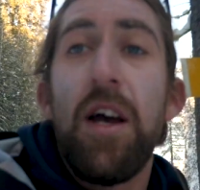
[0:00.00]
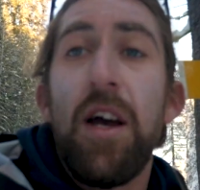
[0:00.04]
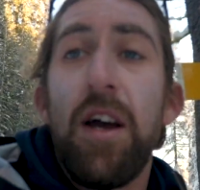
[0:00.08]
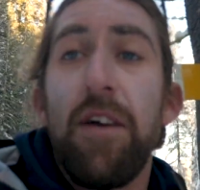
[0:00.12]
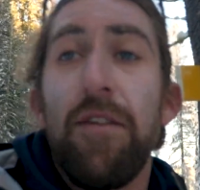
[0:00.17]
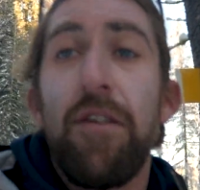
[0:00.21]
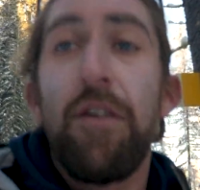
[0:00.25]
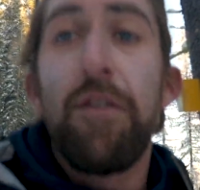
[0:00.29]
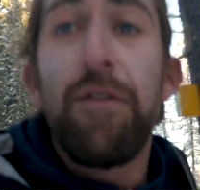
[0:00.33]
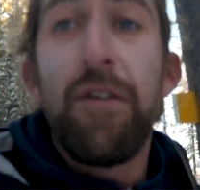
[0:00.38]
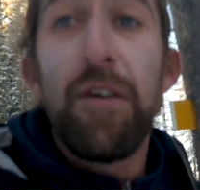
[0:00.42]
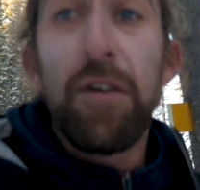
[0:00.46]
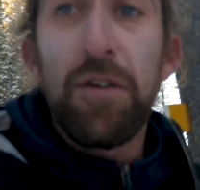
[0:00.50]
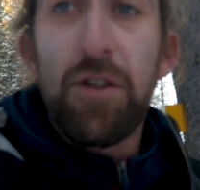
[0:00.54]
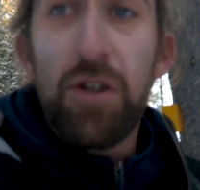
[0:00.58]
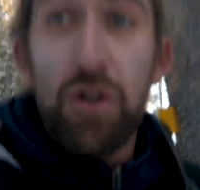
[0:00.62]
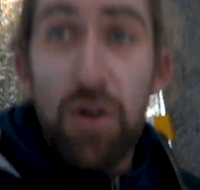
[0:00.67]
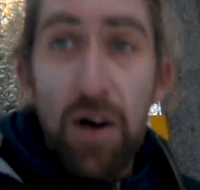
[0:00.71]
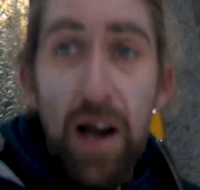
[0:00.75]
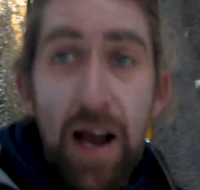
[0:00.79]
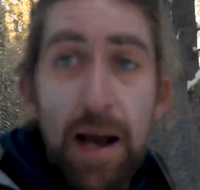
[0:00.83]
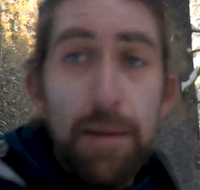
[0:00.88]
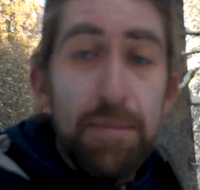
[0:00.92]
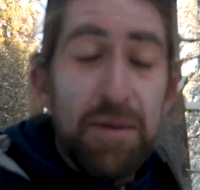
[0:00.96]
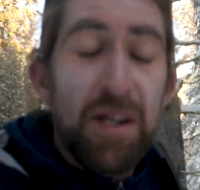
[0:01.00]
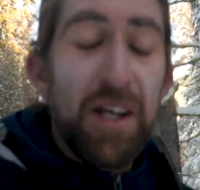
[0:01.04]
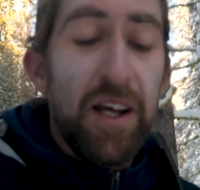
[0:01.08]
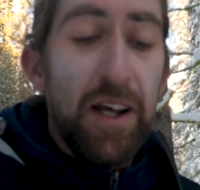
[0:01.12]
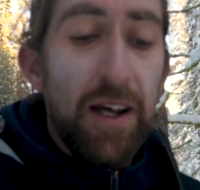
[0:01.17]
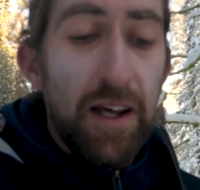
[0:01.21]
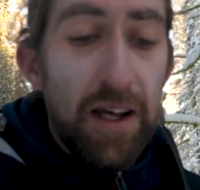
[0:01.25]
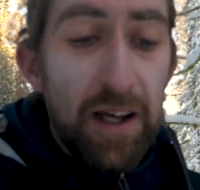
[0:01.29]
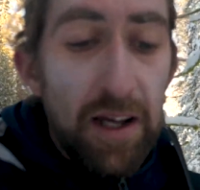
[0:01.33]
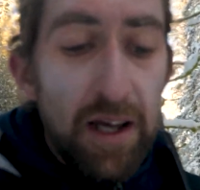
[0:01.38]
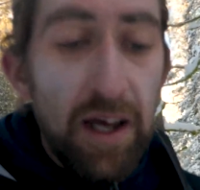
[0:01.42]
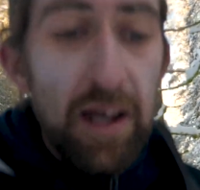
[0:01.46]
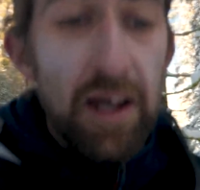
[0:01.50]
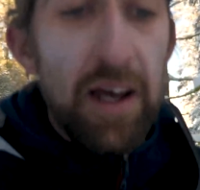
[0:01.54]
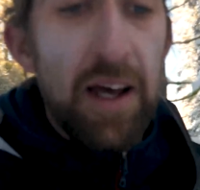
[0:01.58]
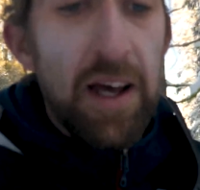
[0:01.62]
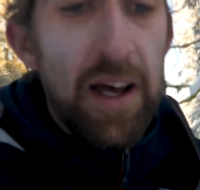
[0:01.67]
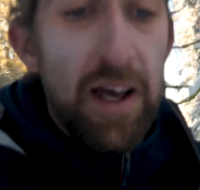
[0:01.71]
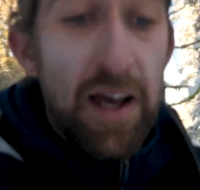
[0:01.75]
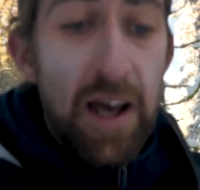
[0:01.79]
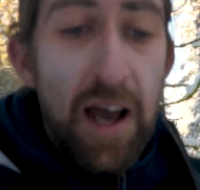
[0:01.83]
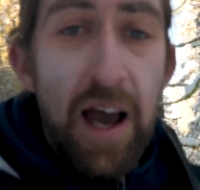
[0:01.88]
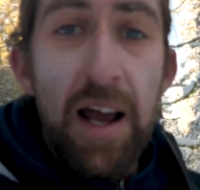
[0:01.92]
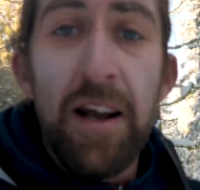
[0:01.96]
if you feel trapped
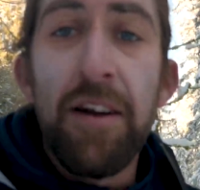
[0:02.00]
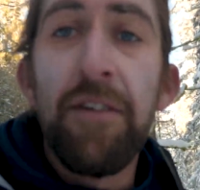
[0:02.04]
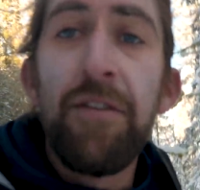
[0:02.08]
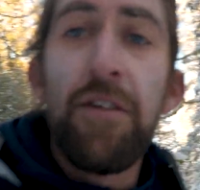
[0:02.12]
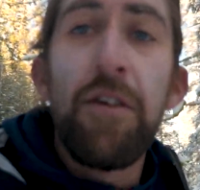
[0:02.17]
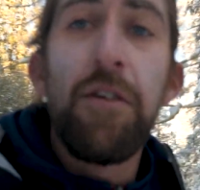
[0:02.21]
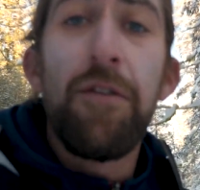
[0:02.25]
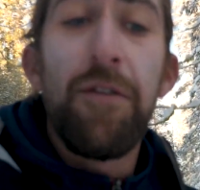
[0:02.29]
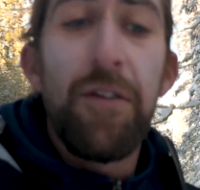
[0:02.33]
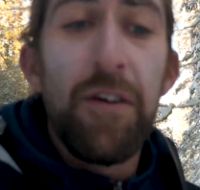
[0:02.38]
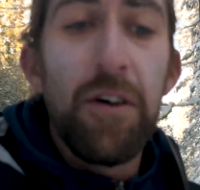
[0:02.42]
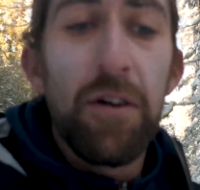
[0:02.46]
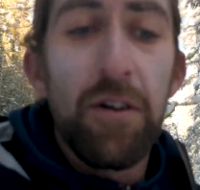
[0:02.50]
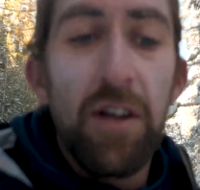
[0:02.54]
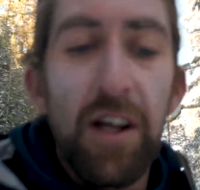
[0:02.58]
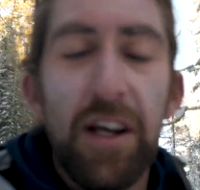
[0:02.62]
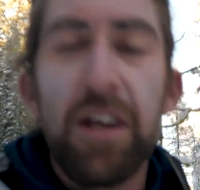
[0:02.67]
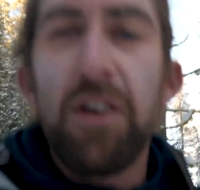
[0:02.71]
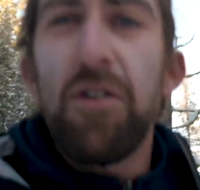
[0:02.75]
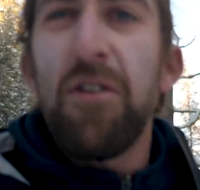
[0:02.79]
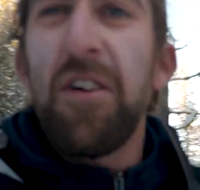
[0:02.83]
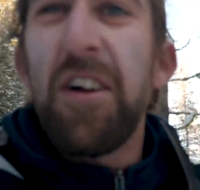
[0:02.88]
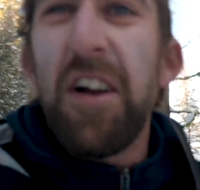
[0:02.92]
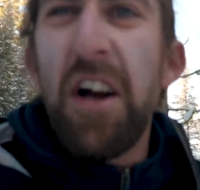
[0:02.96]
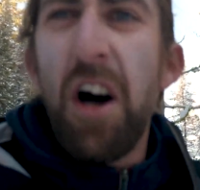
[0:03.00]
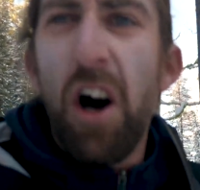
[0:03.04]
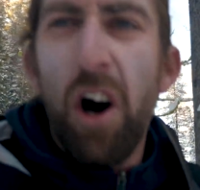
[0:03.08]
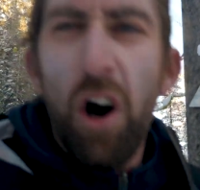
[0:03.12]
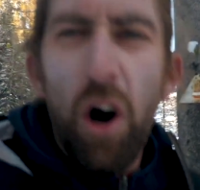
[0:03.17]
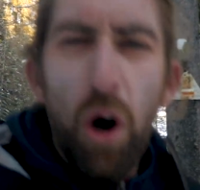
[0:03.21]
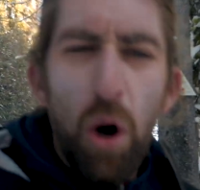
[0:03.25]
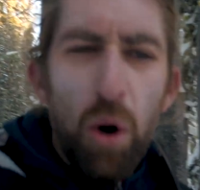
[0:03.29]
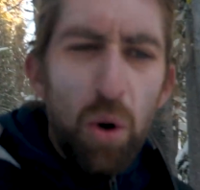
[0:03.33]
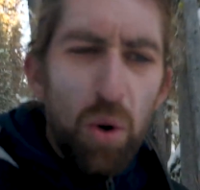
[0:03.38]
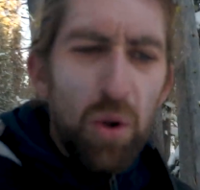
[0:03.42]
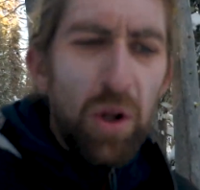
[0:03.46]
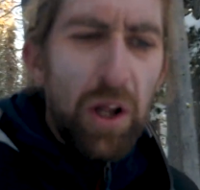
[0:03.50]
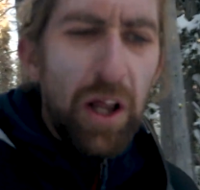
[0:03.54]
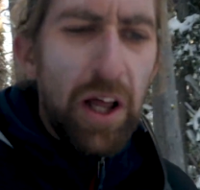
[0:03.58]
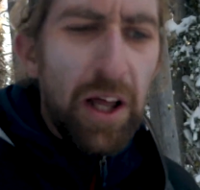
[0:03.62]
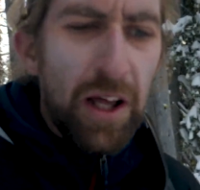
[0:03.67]
and if you feel like you're in a hole,